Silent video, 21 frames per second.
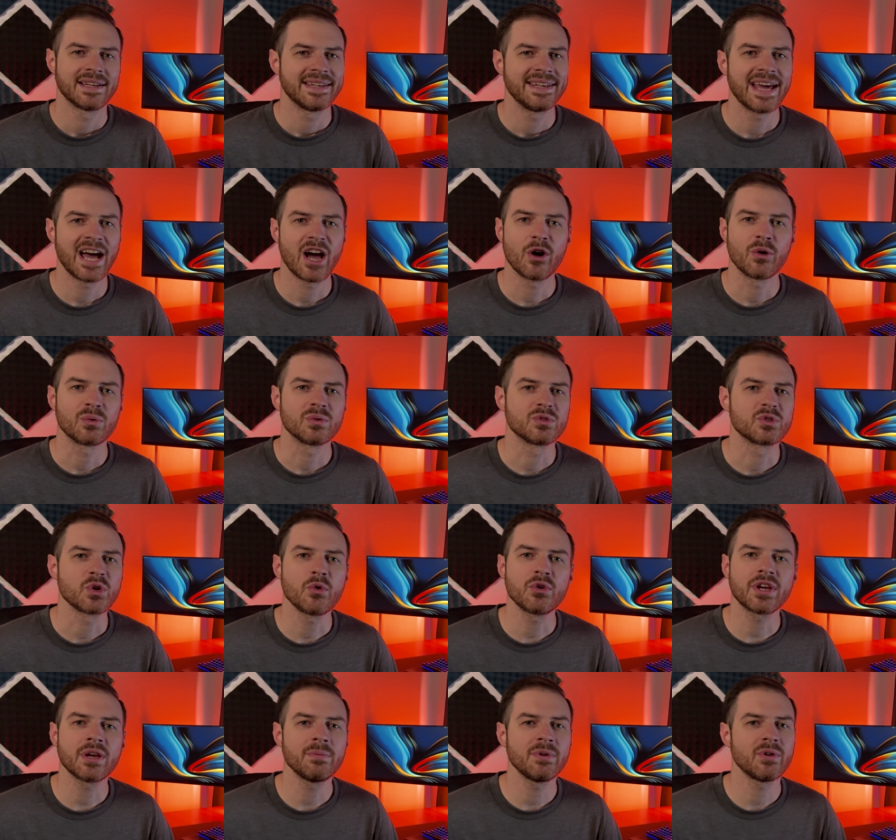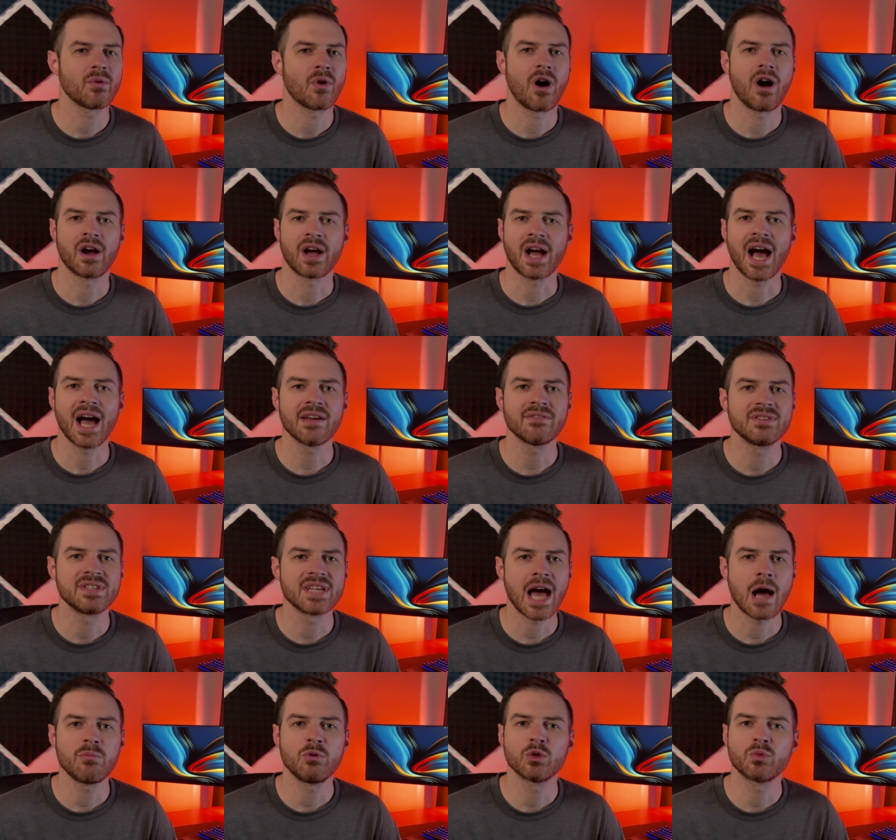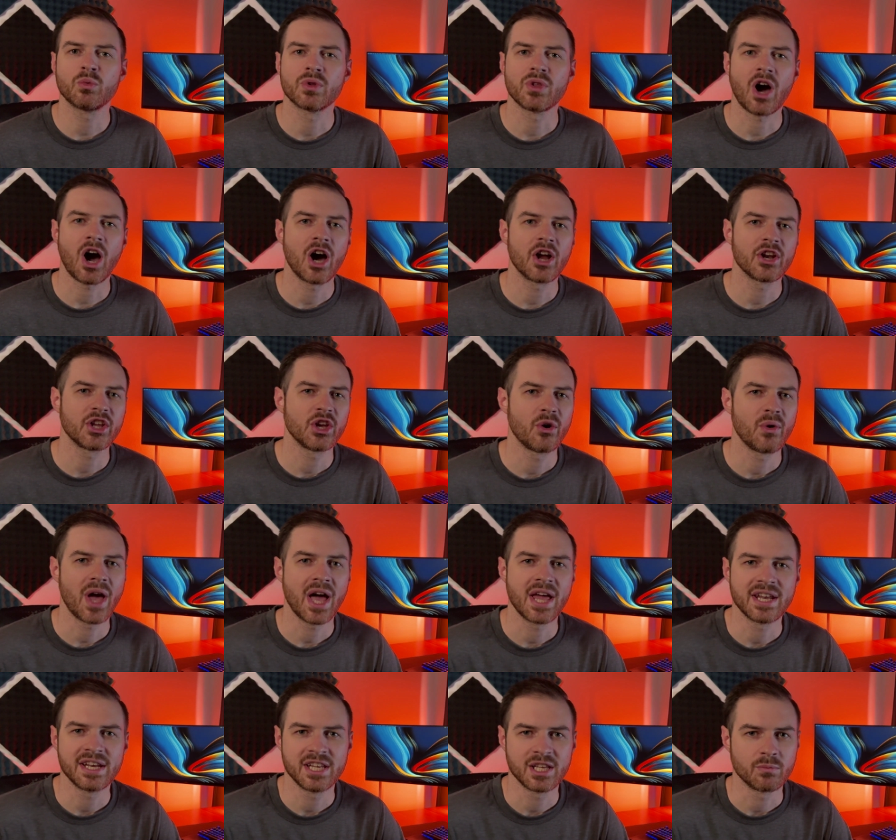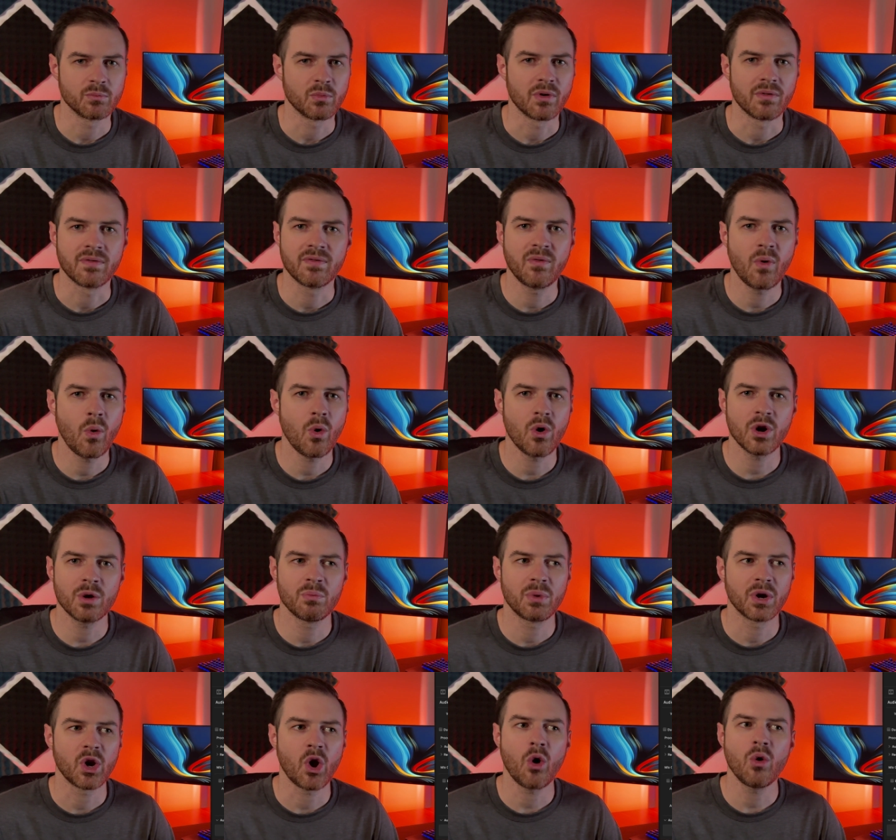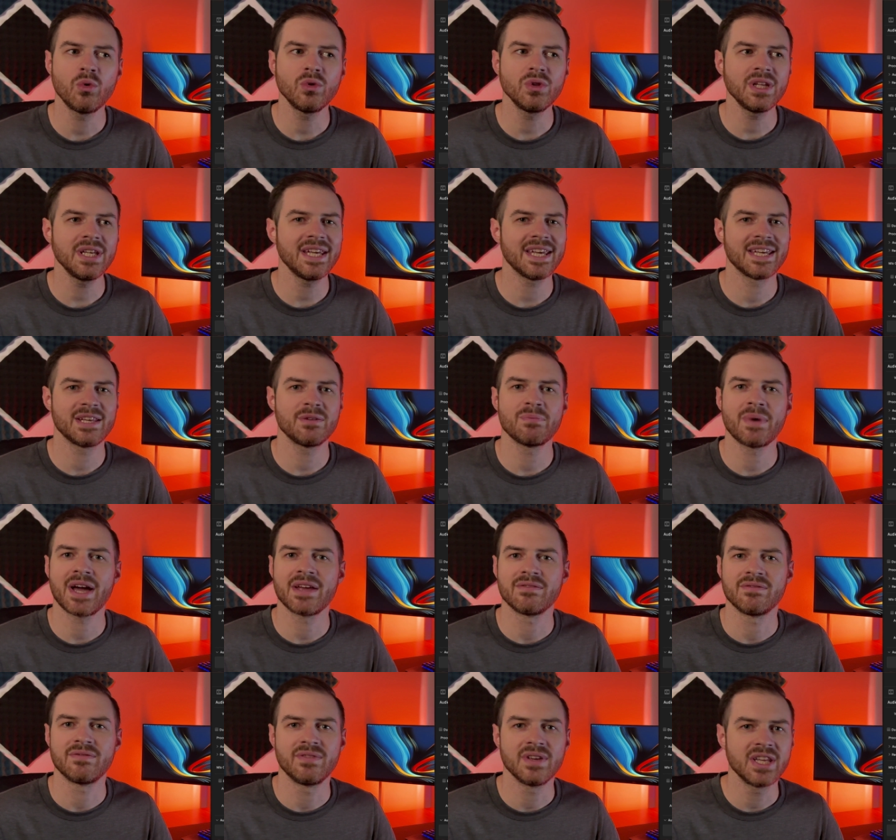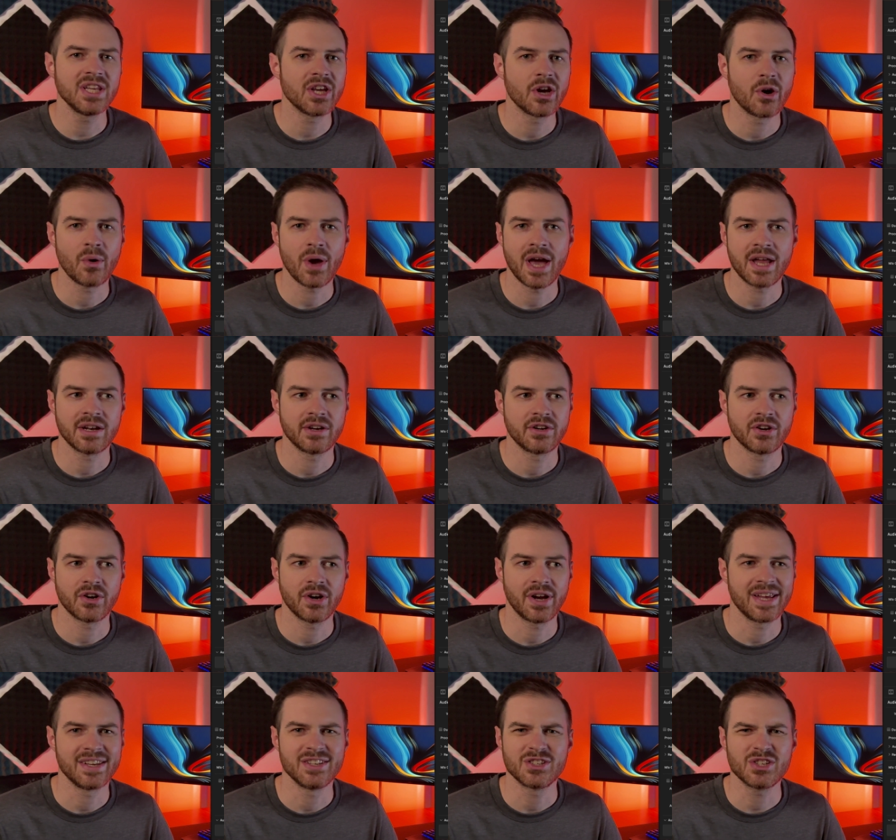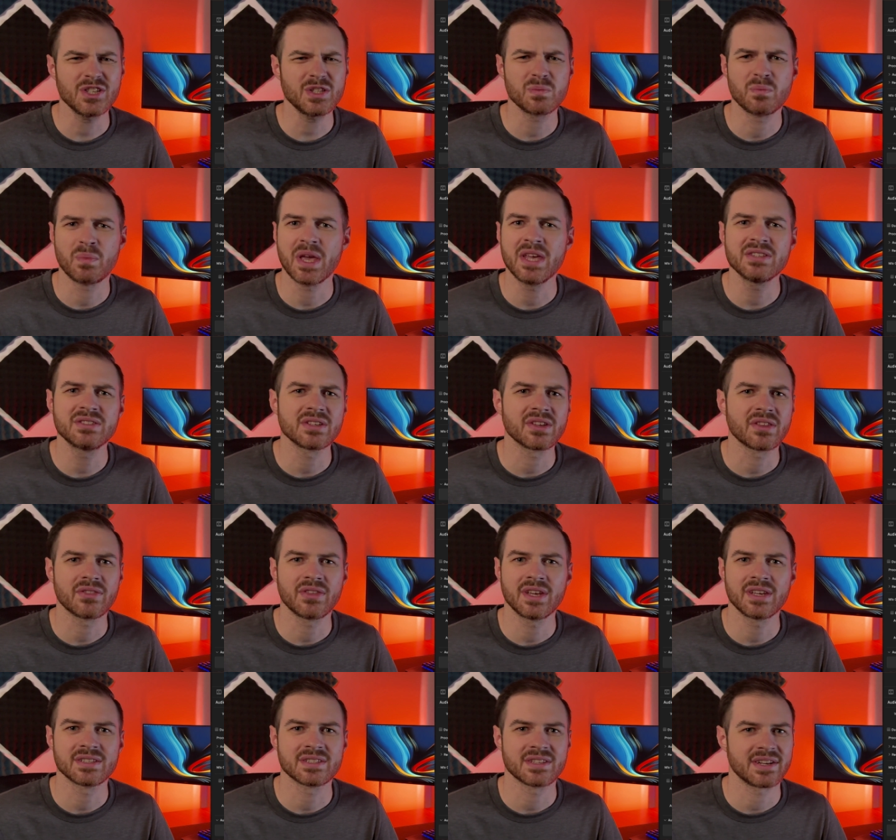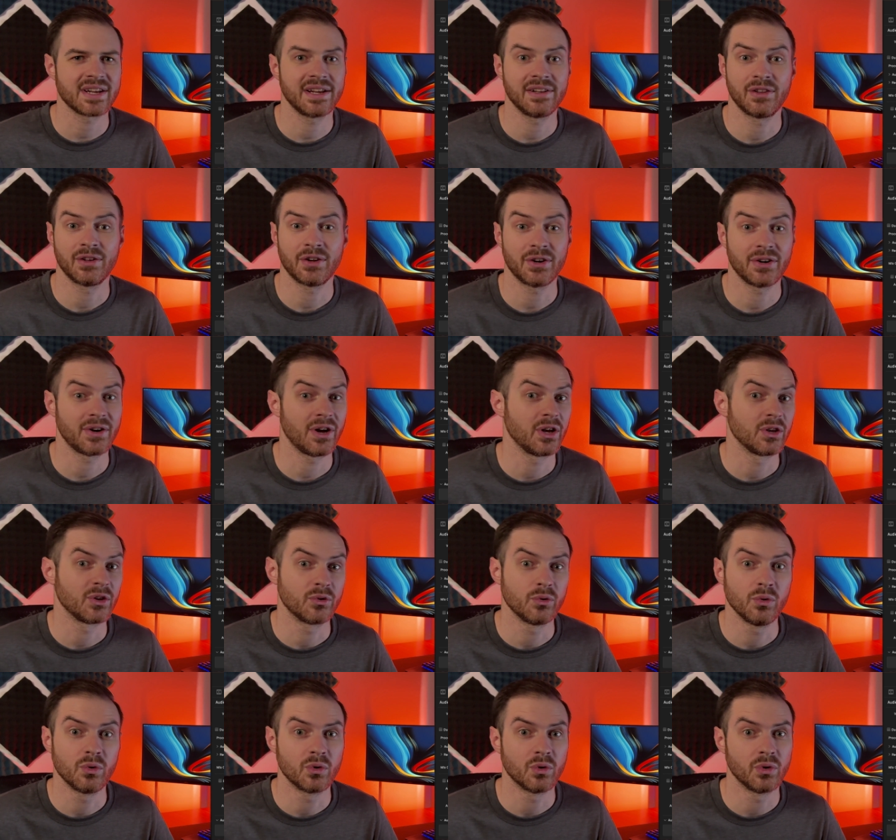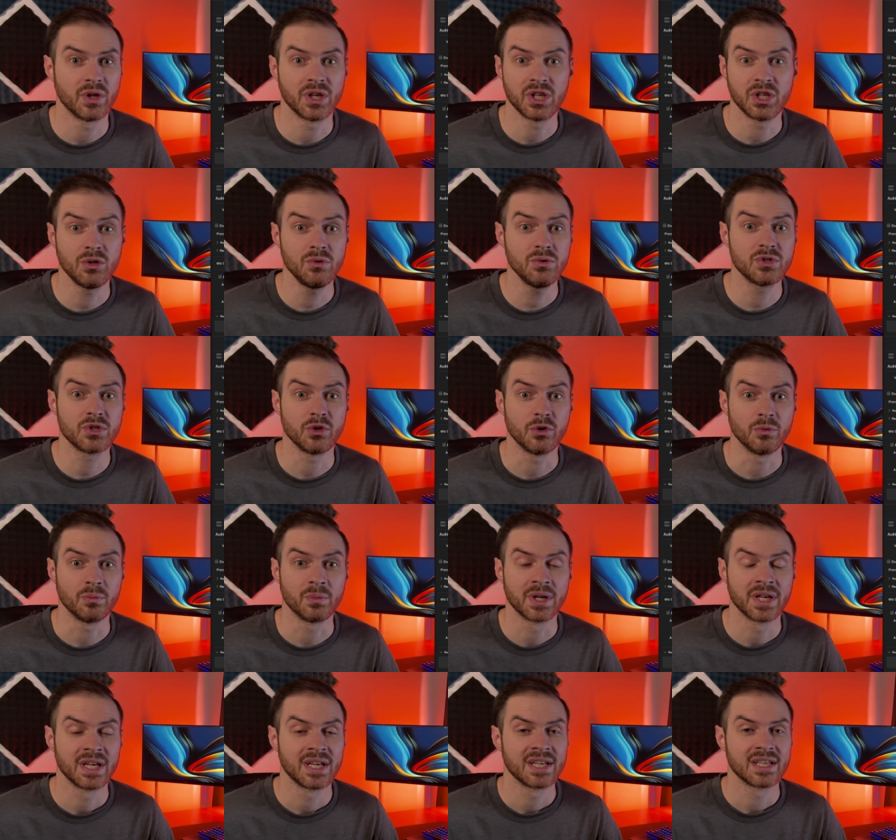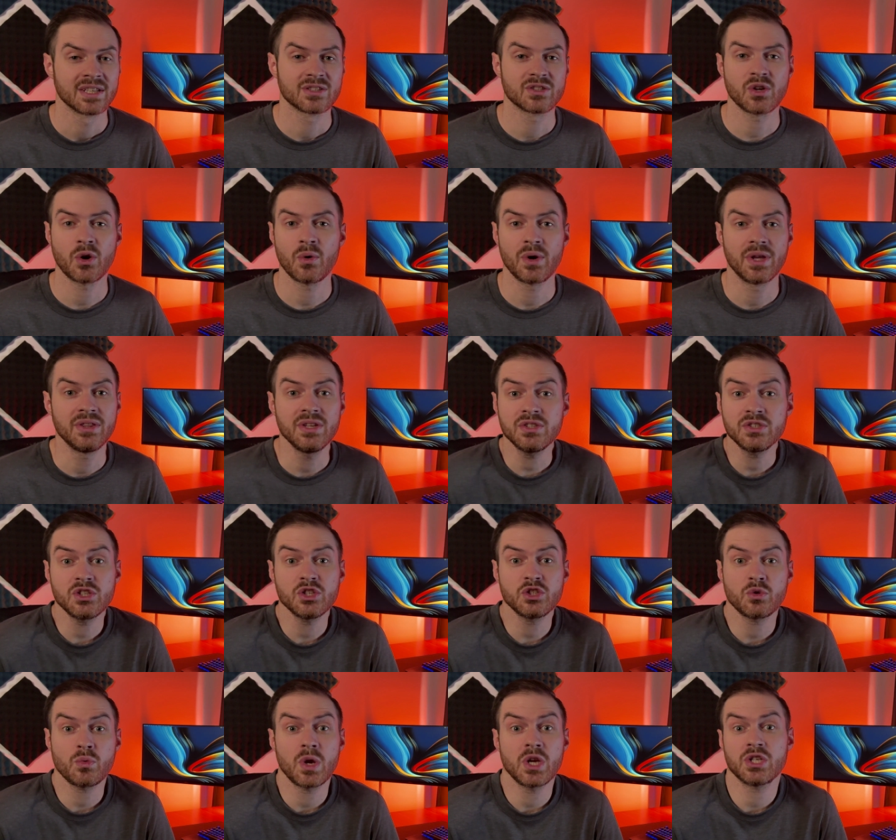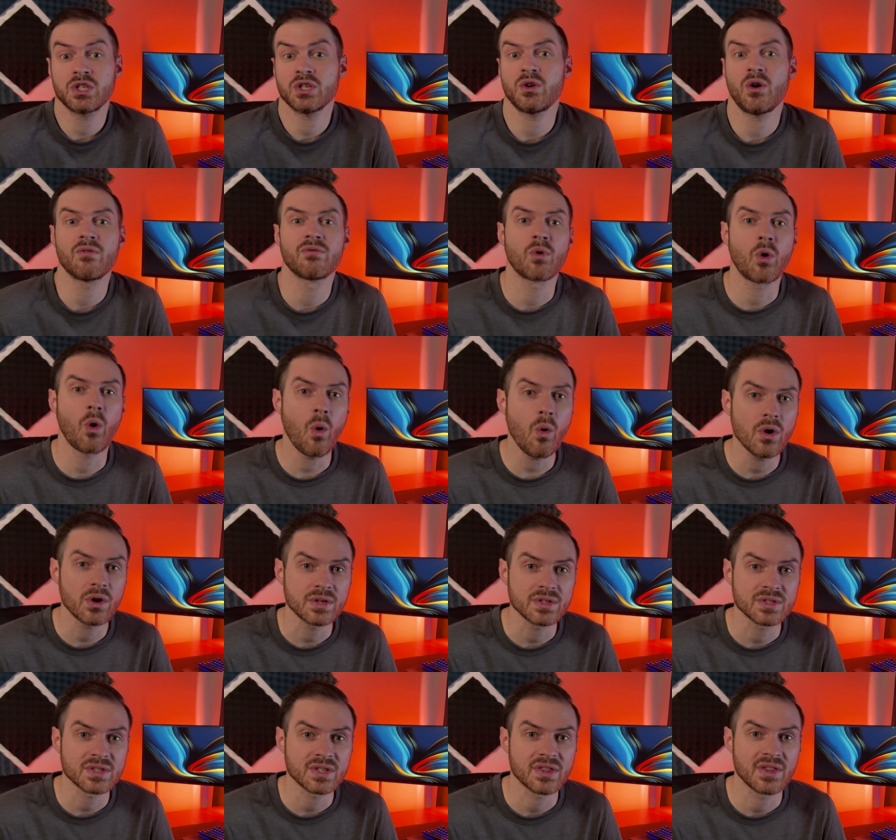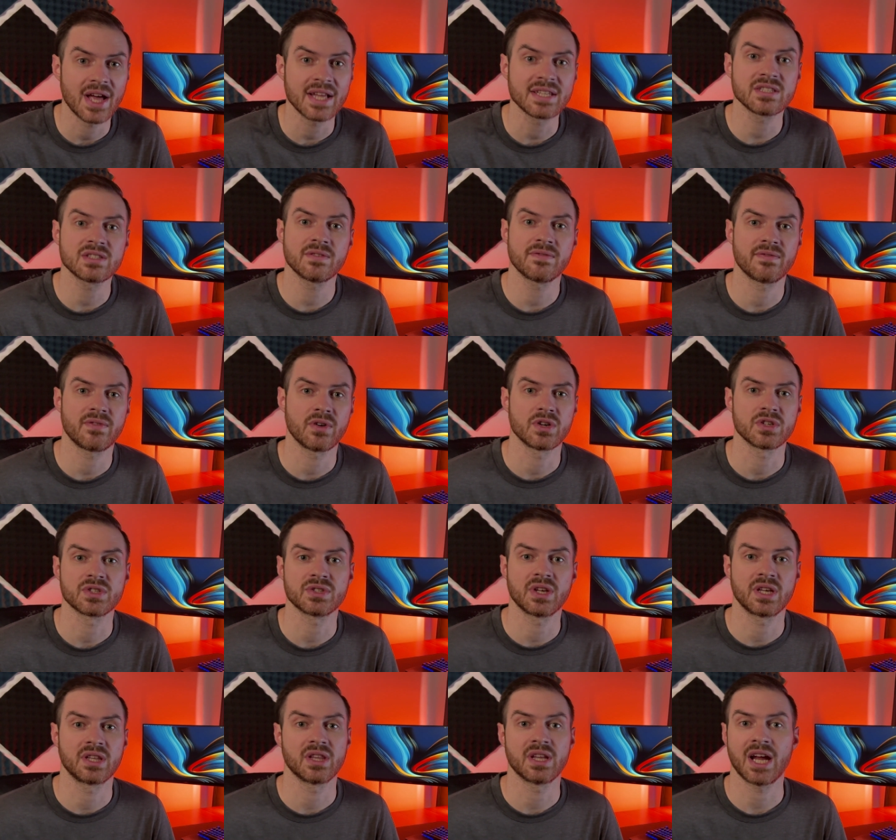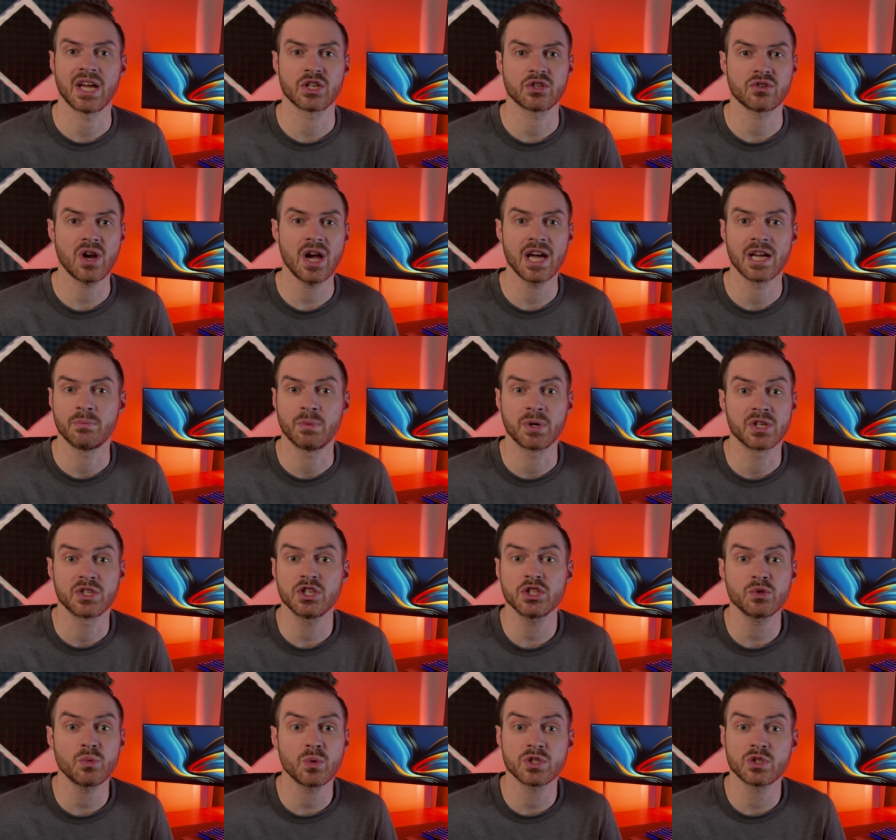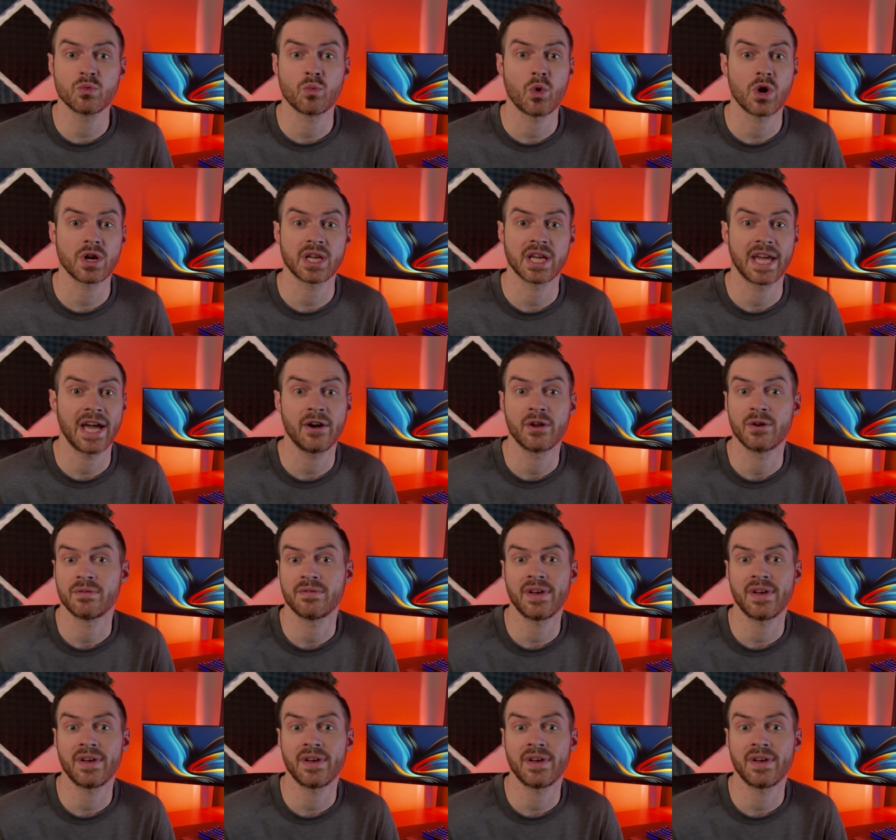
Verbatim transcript: Now, don't get me wrong, I've dabbled with audio editing before, but only in my video editor and just basic things that I learn on Google and YouTube. So in this situation, of course, that's the first thing that I tried, but it just wasn't working out.